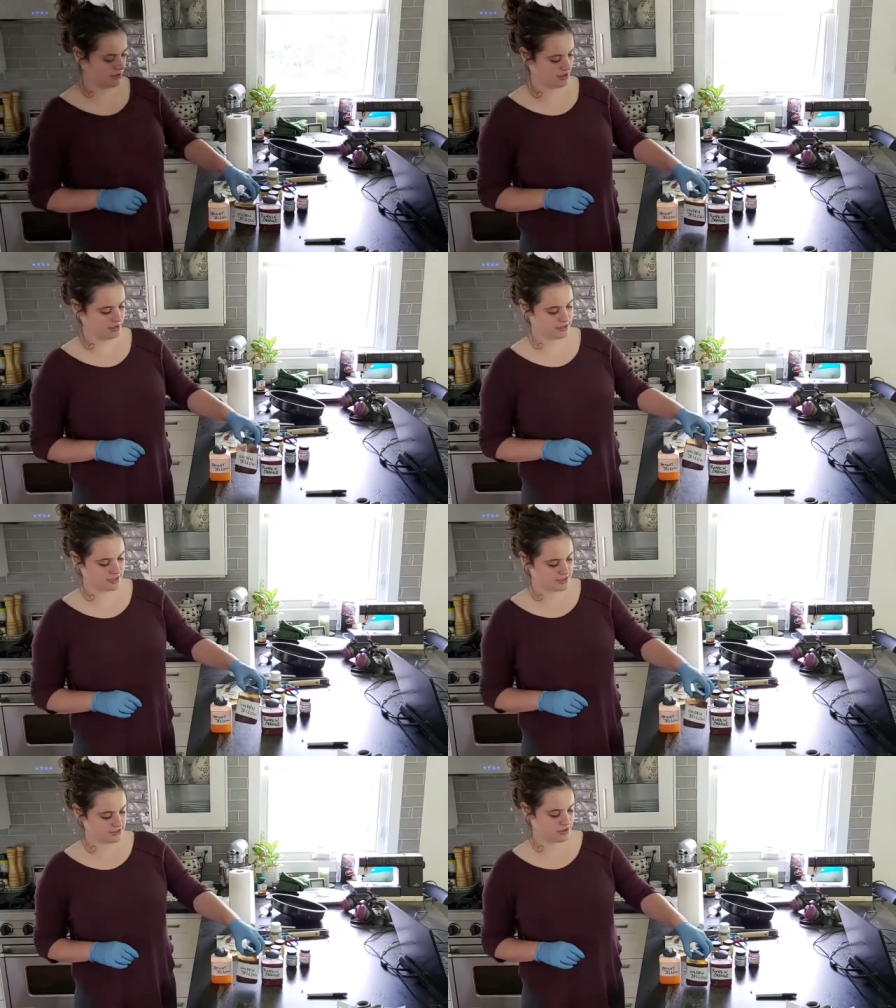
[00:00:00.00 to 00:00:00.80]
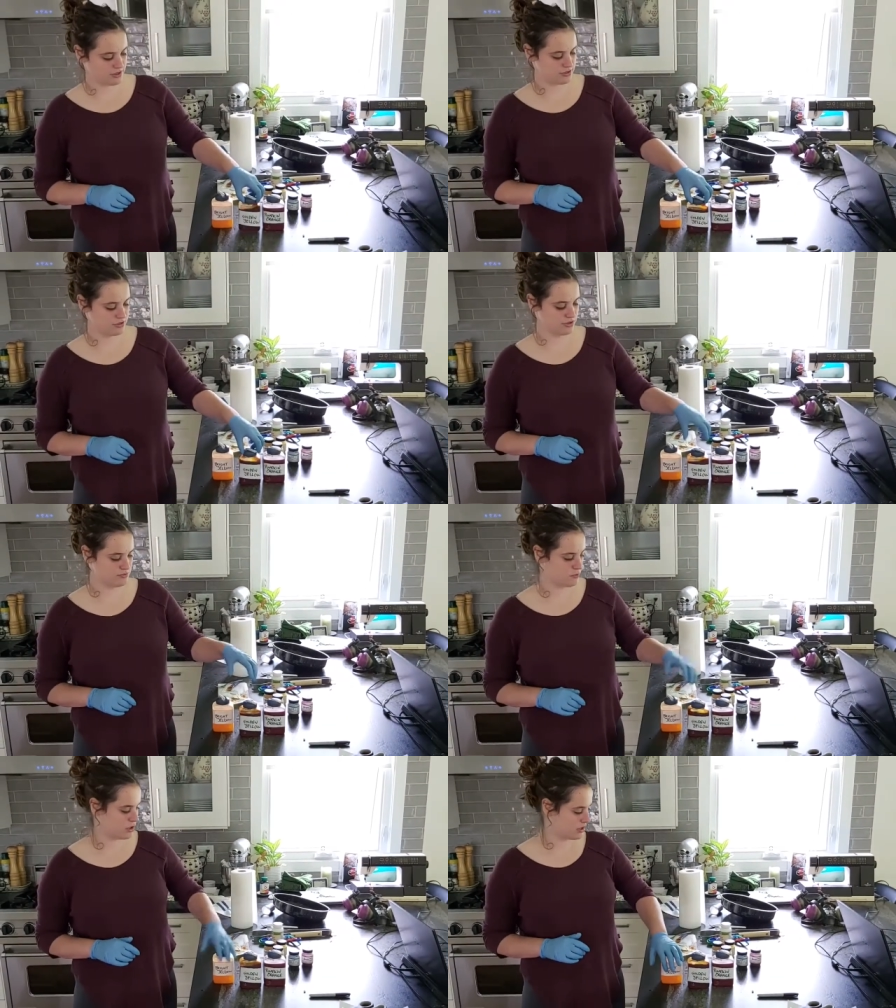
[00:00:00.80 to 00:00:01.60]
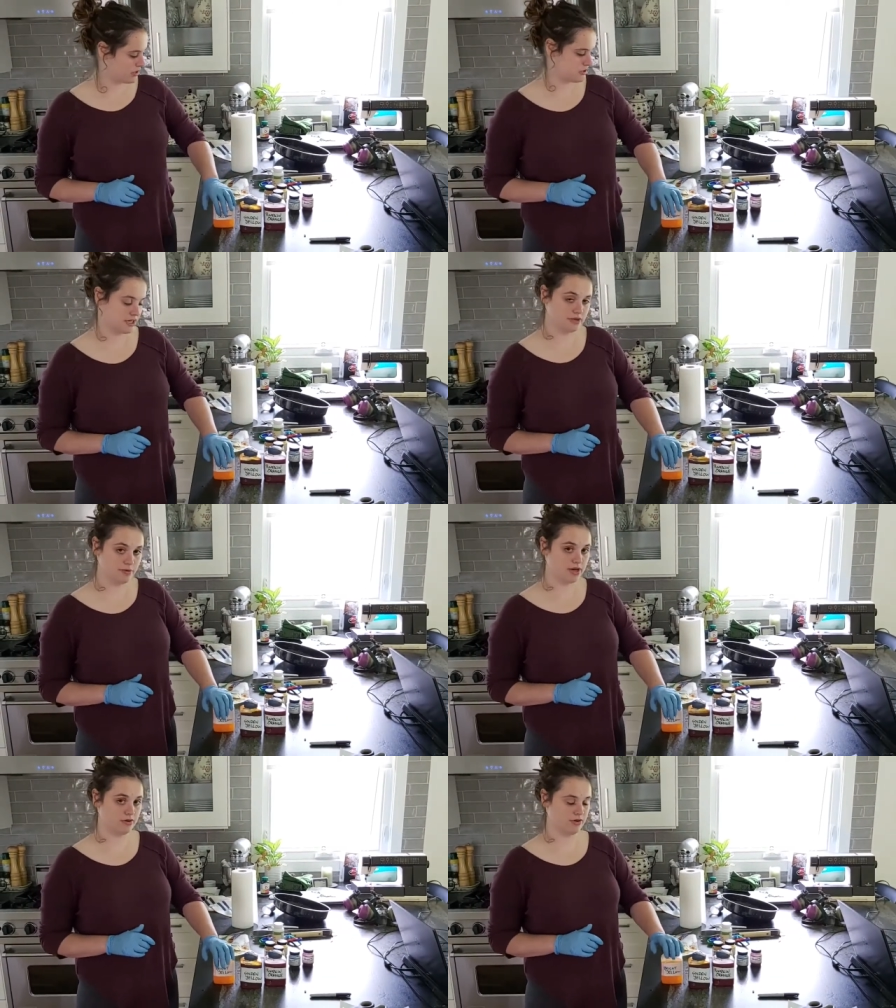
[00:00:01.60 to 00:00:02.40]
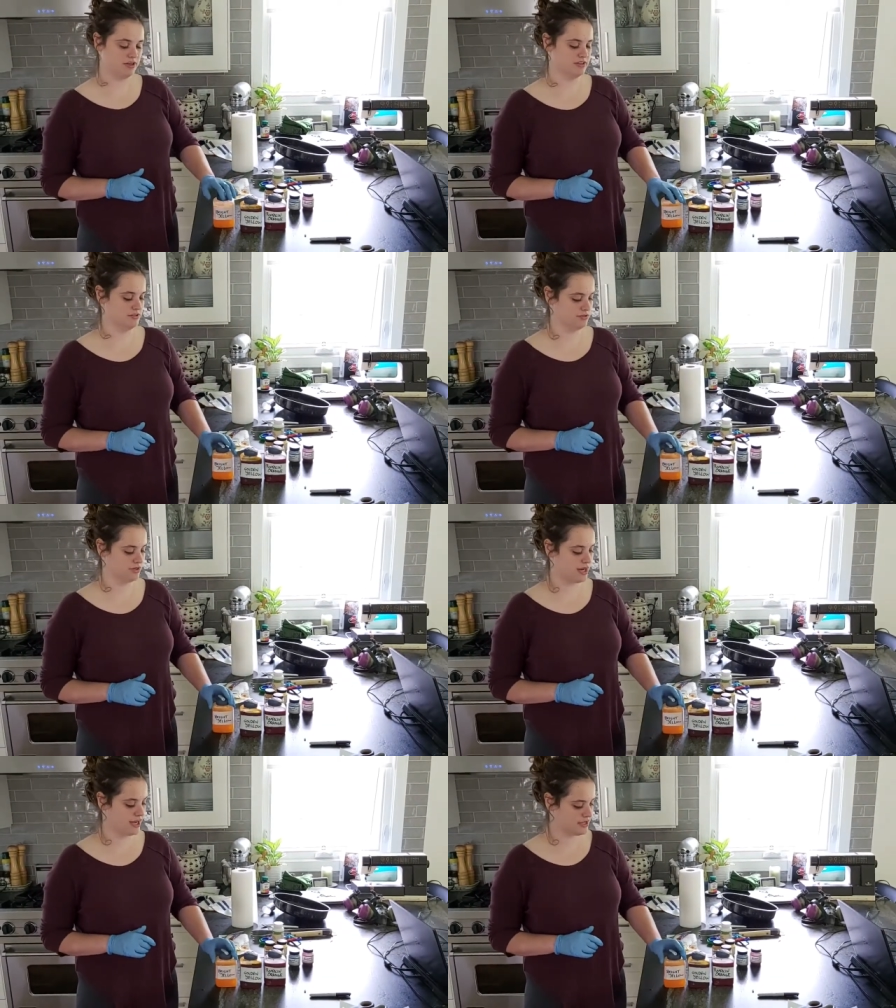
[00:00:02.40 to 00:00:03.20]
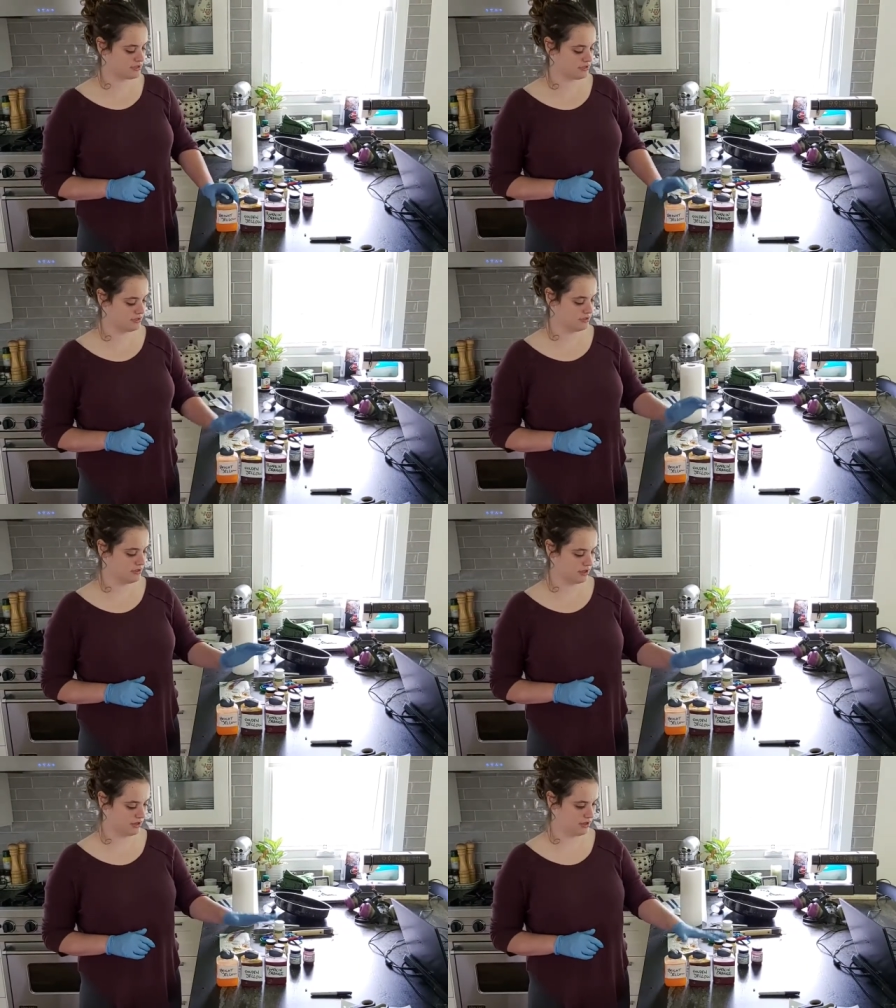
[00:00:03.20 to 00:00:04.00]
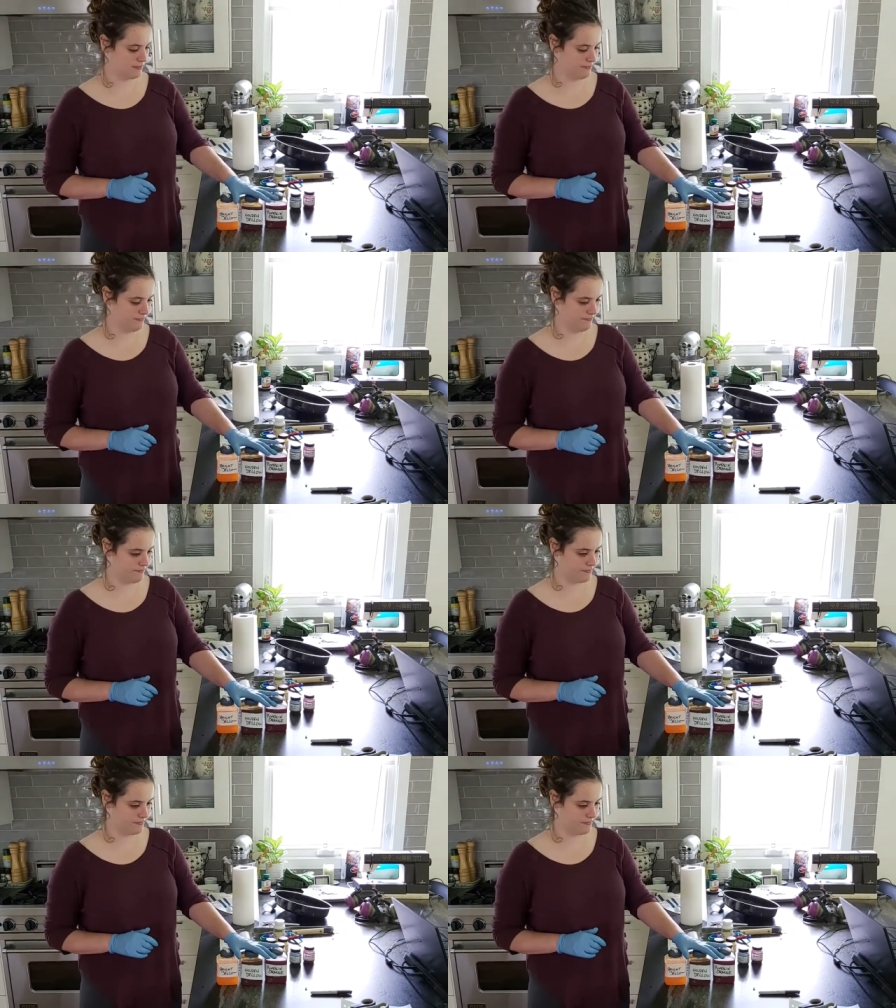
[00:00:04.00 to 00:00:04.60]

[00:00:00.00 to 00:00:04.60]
The dye stocks are just water, dye powder, and citric acid. I